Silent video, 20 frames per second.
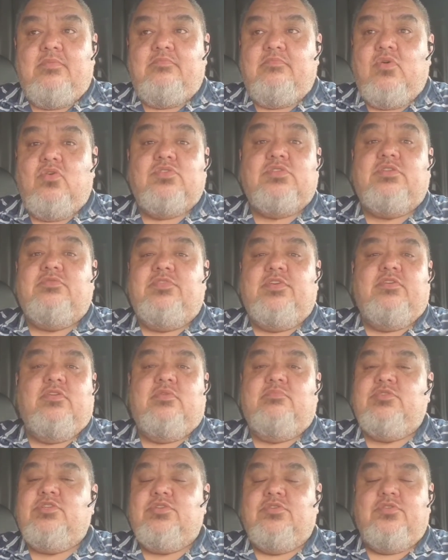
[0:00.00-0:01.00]
Most of you,
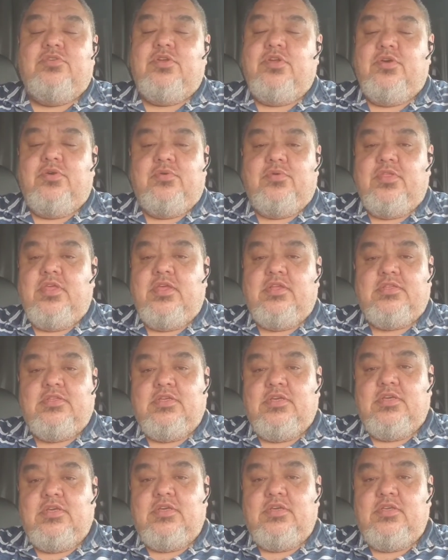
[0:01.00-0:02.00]
I'm sure, know that
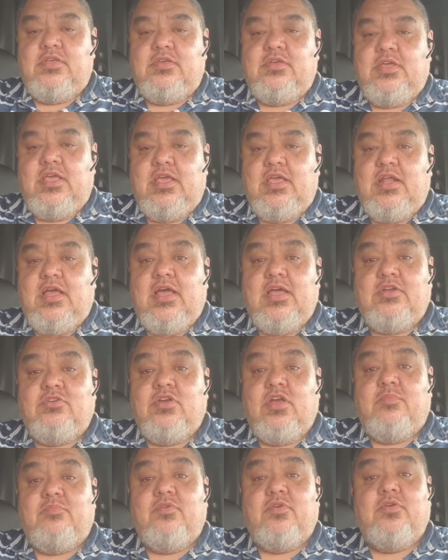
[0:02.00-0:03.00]
you can't
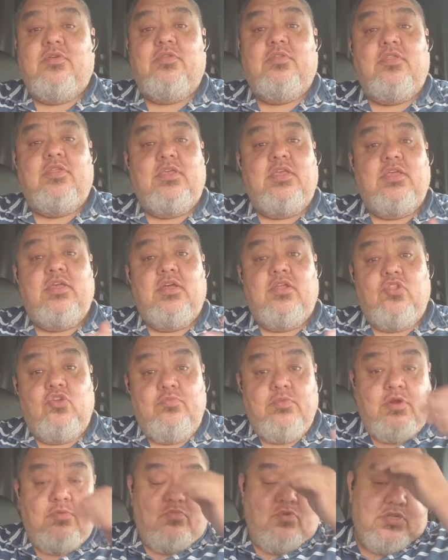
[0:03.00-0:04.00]
eyedropper the
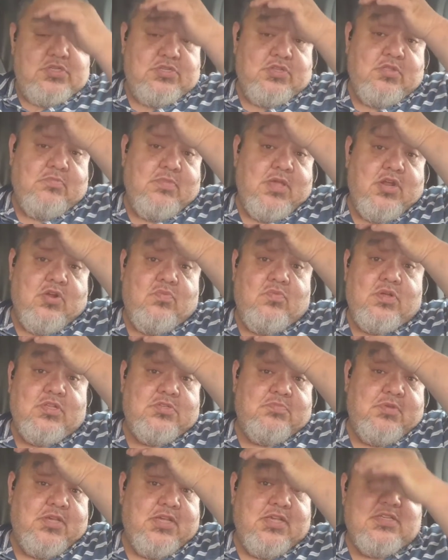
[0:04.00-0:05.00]
aluminum ones or the metal
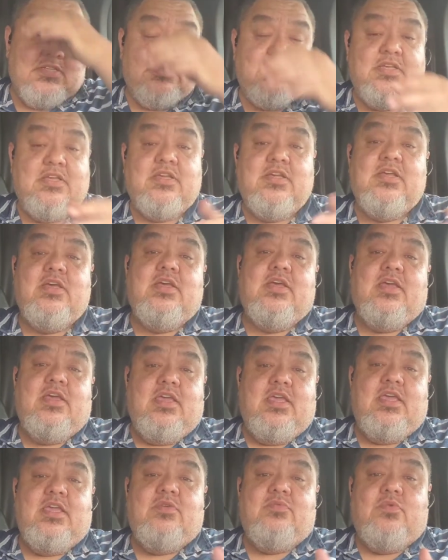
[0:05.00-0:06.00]
ones because the
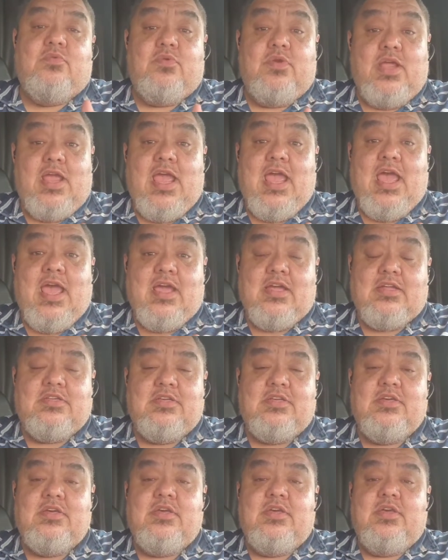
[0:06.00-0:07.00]
ink will
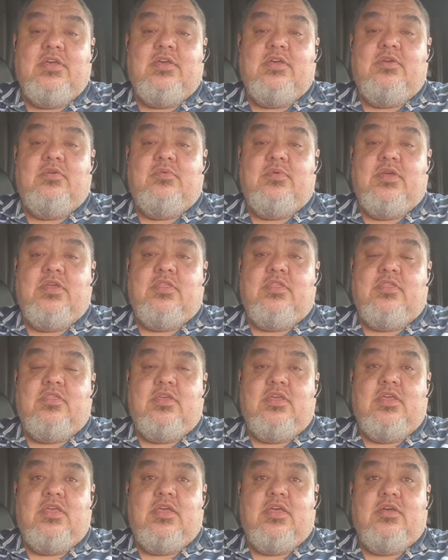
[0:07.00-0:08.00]
react with
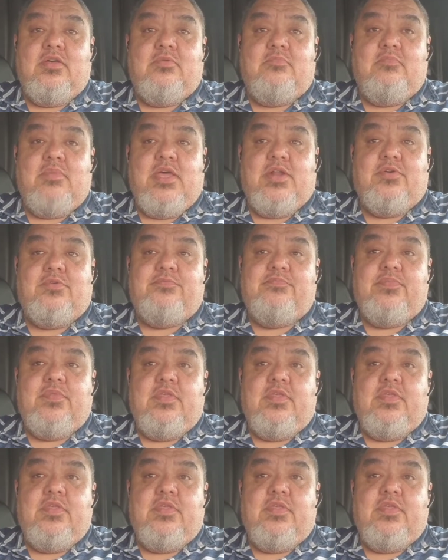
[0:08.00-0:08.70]
the metal.